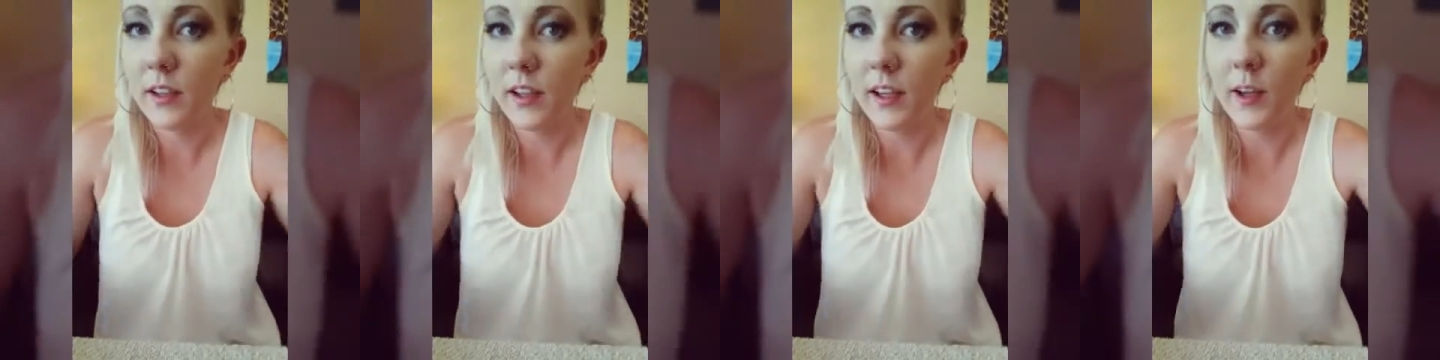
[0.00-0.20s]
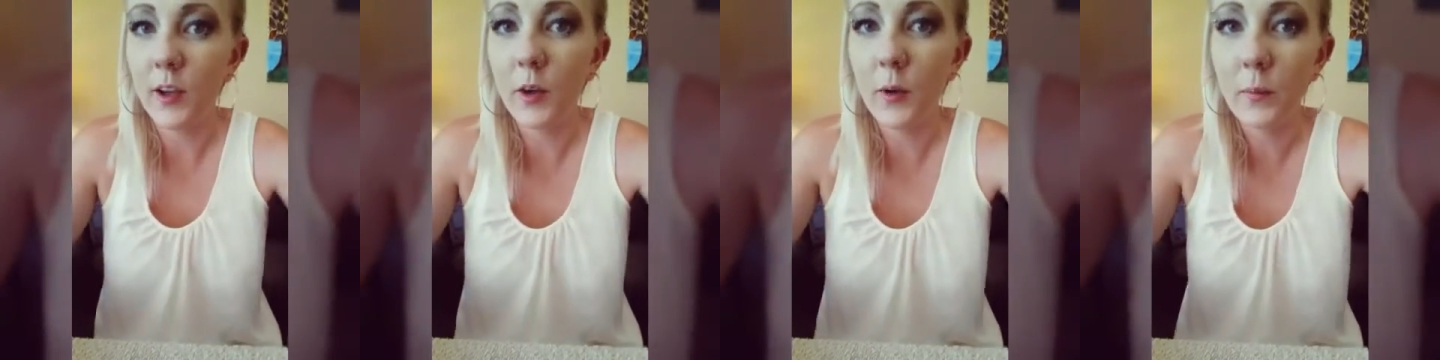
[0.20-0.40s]

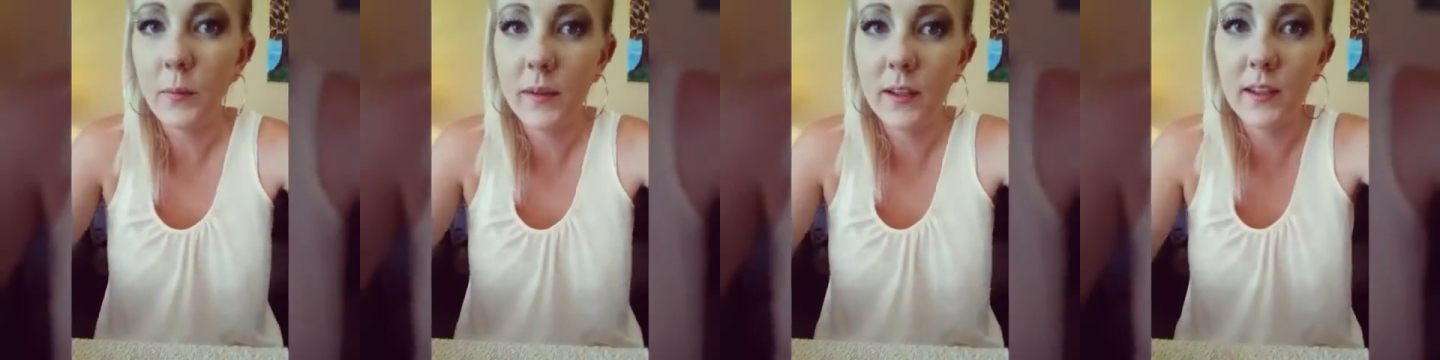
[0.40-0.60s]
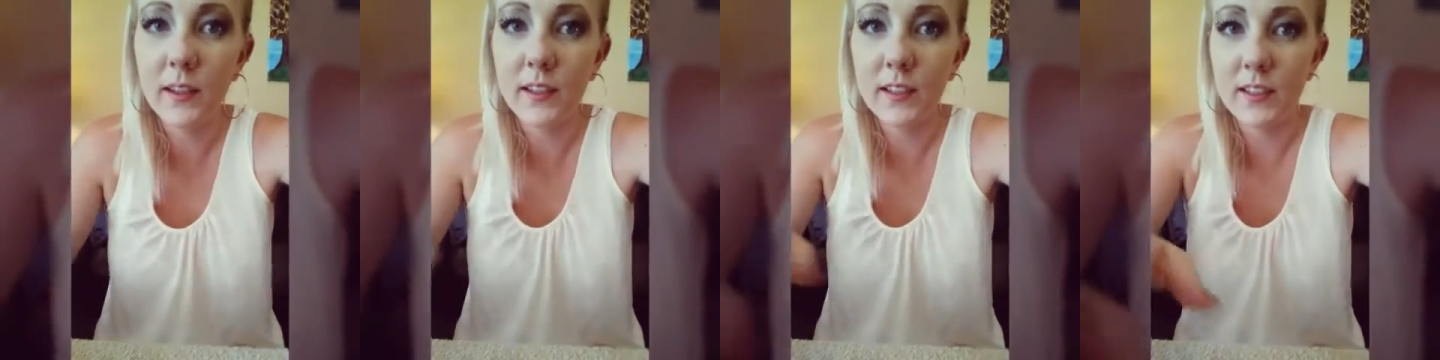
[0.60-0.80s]
I hope
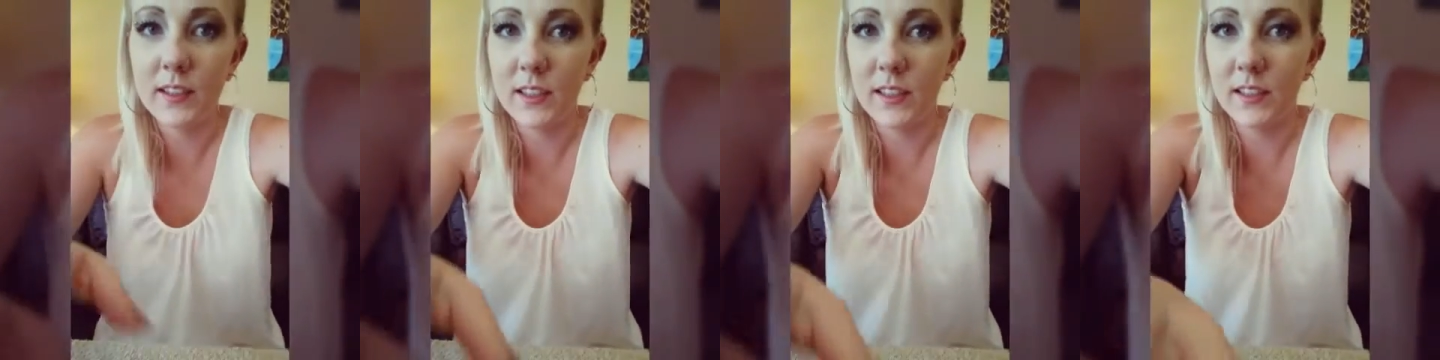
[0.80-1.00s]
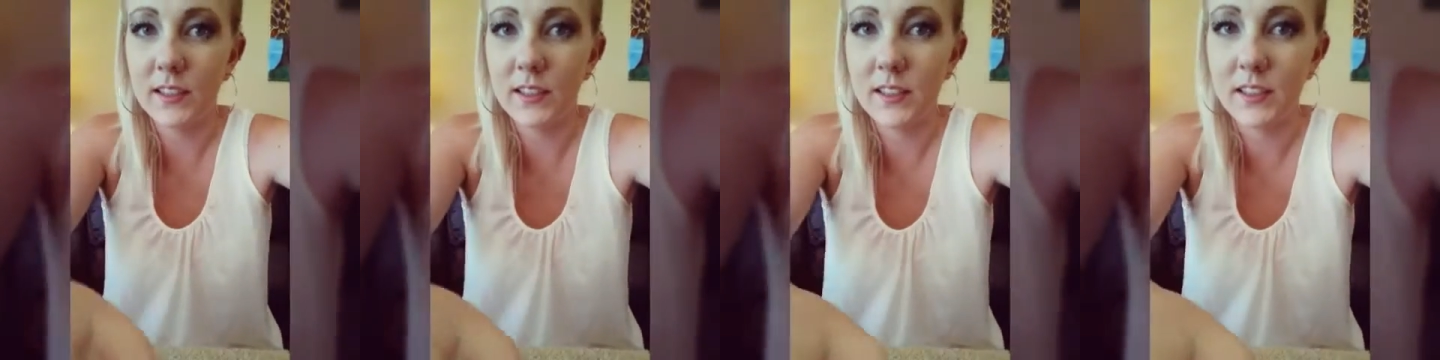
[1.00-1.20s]
that
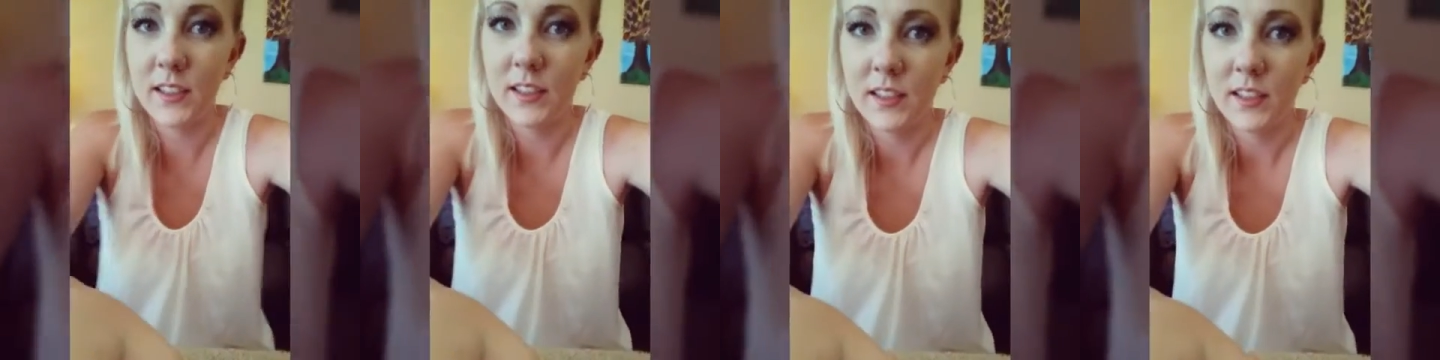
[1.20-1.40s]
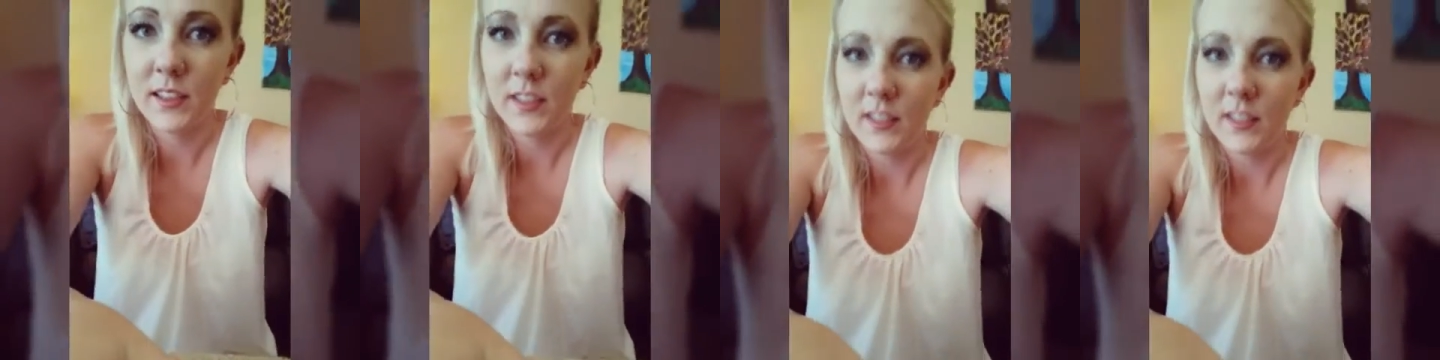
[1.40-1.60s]
this
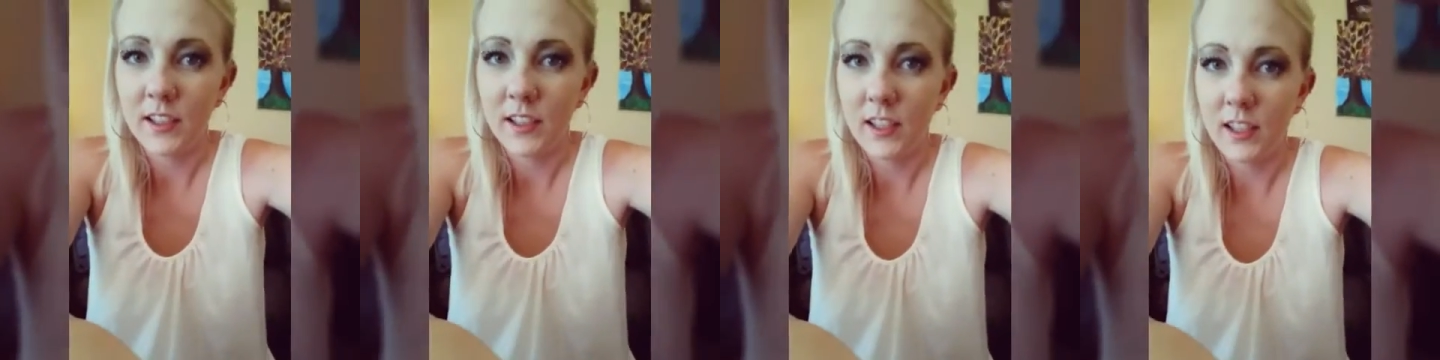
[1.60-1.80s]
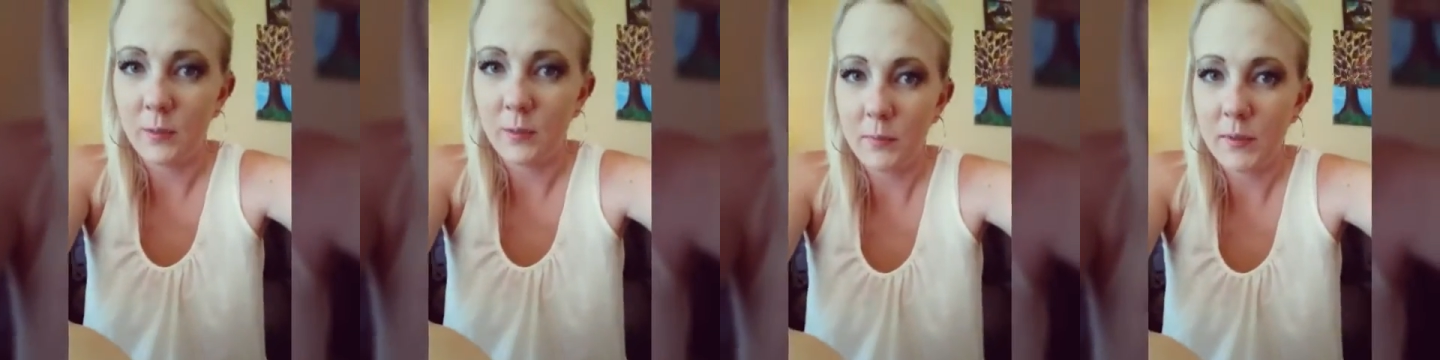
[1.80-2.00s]

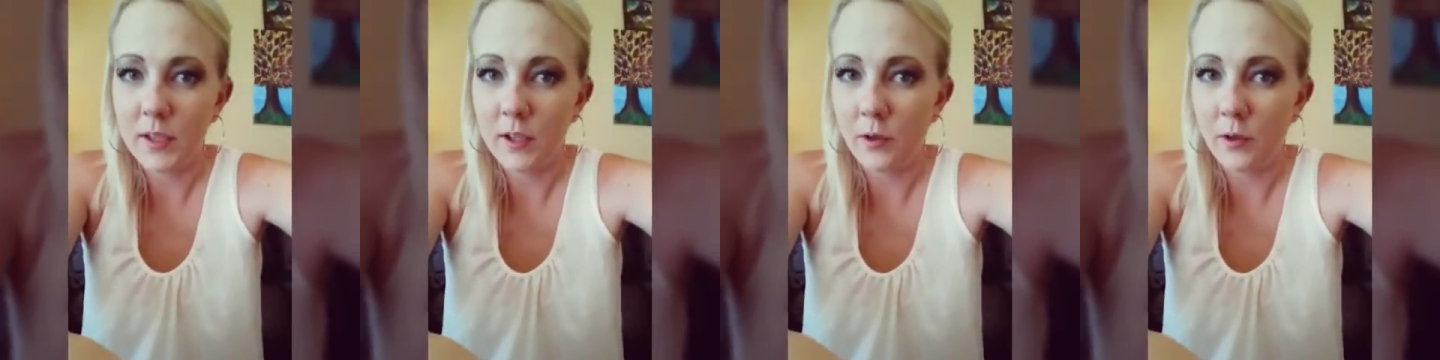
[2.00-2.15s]
is gonna